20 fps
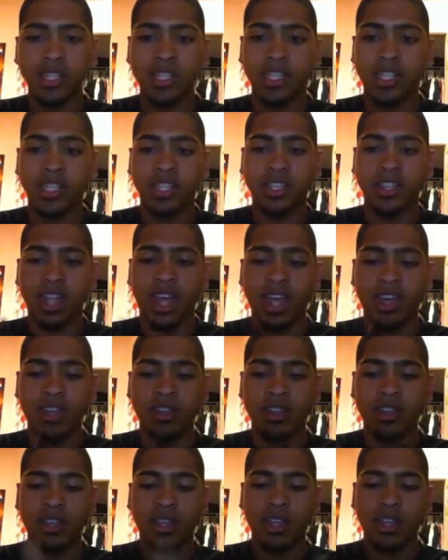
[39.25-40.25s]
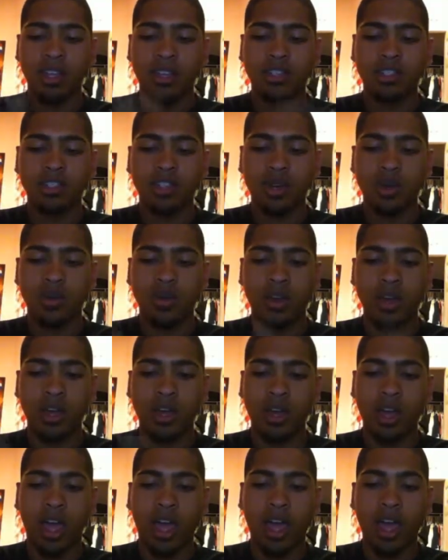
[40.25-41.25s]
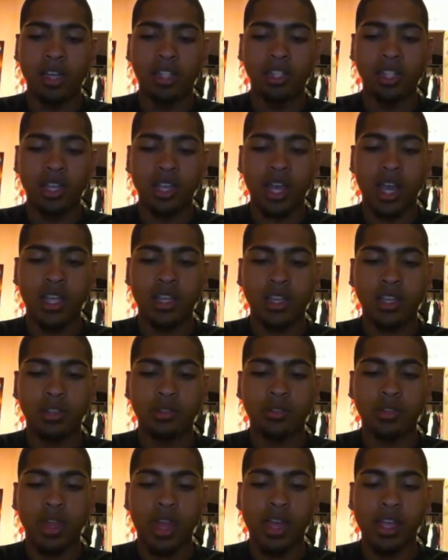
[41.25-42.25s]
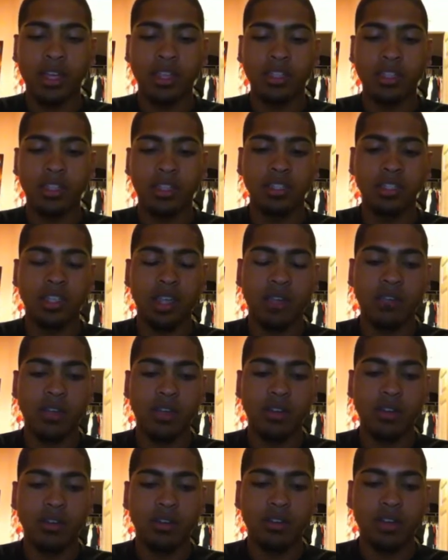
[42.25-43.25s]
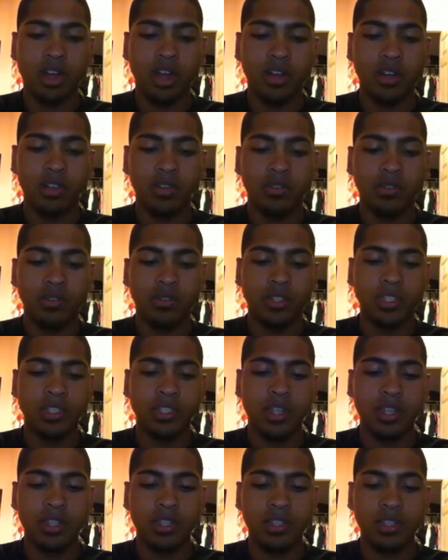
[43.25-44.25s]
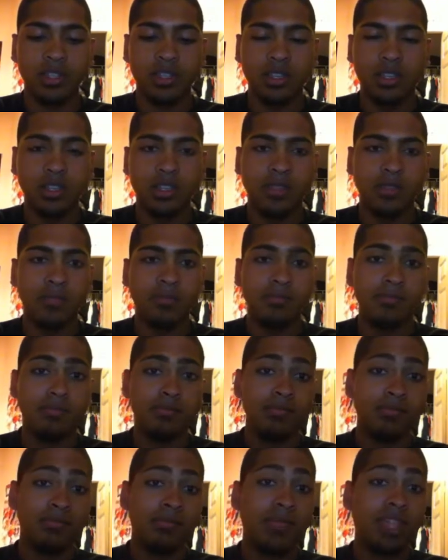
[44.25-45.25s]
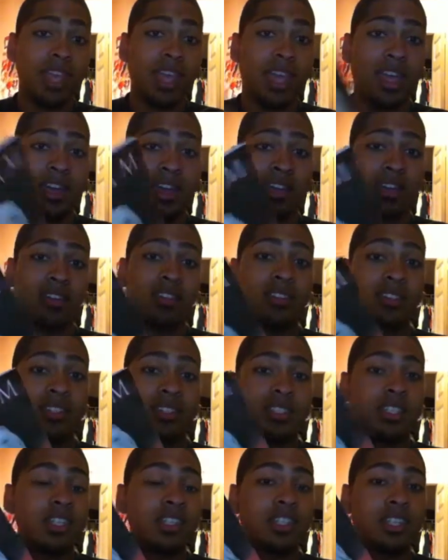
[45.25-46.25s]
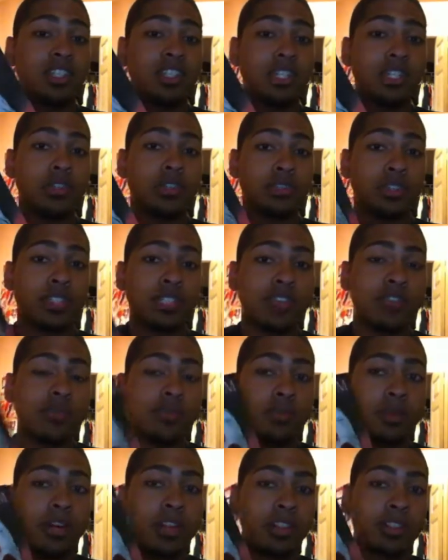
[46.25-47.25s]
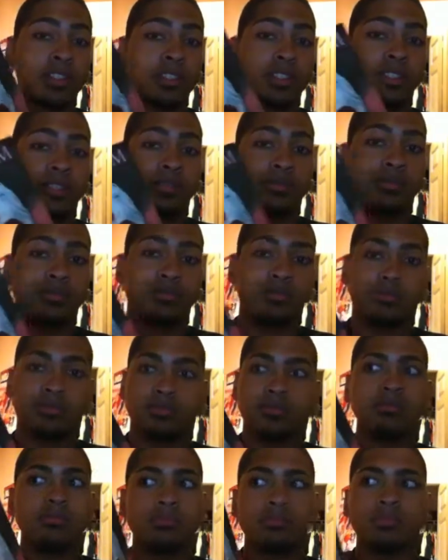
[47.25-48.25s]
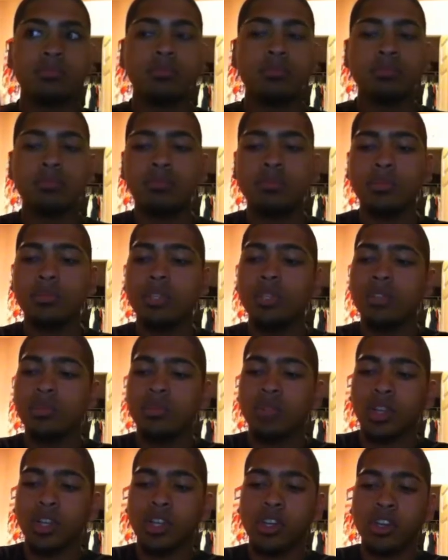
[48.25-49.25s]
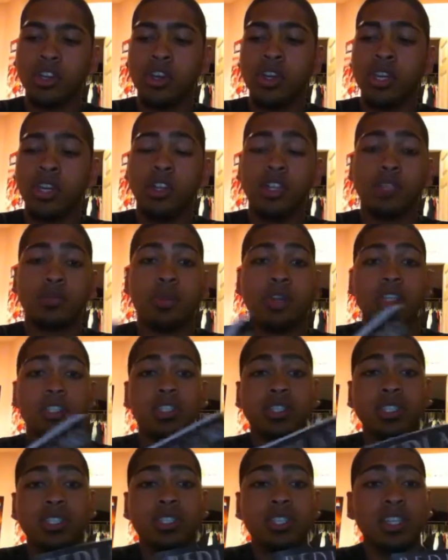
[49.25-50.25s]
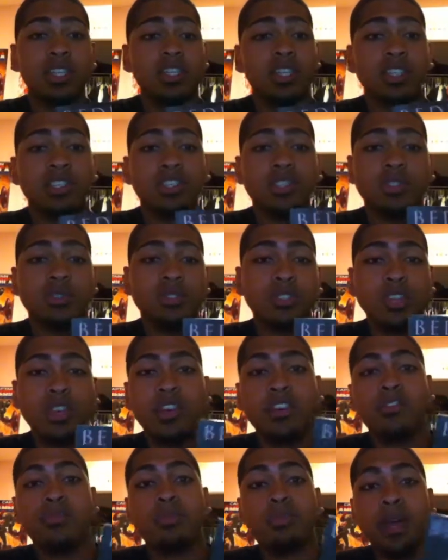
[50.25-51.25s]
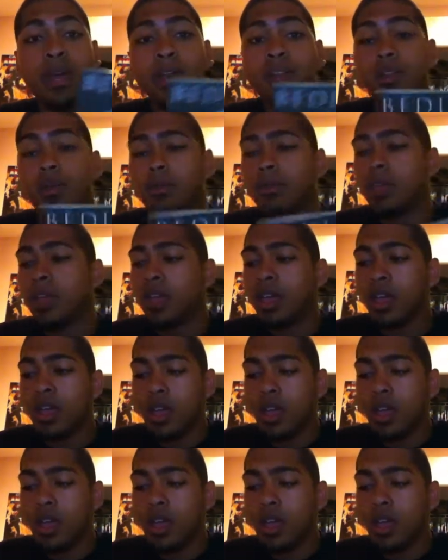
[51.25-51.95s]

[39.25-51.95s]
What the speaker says: Digging that. So I actually got this for like $7.50, and 6 issues for $7. Really good deal, especially 6 issues of Bedlam.